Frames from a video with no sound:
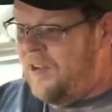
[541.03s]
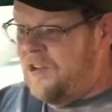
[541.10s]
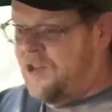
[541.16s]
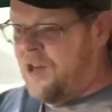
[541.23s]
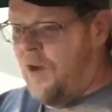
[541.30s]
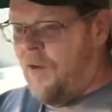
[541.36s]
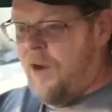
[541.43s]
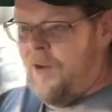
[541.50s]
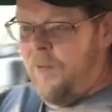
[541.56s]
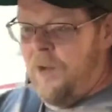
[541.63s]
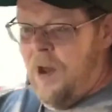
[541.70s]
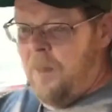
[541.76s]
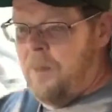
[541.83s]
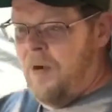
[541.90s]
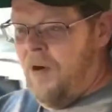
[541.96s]
serial
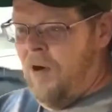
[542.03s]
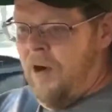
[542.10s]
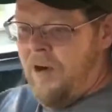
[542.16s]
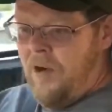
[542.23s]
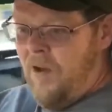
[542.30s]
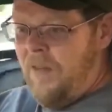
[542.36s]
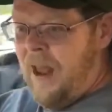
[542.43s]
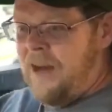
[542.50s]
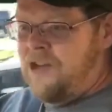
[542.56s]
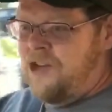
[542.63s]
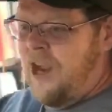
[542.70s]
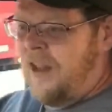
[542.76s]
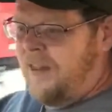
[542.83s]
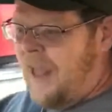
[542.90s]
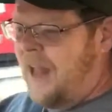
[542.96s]
number and all that
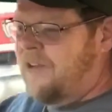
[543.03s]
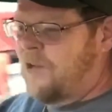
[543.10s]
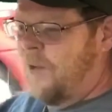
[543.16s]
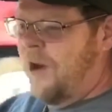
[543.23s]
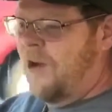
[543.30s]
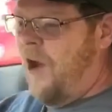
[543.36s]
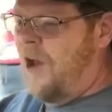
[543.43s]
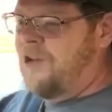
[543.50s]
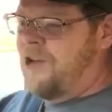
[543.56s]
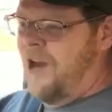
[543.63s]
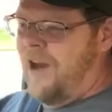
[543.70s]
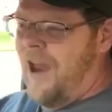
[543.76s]
shit, that's going to cost you an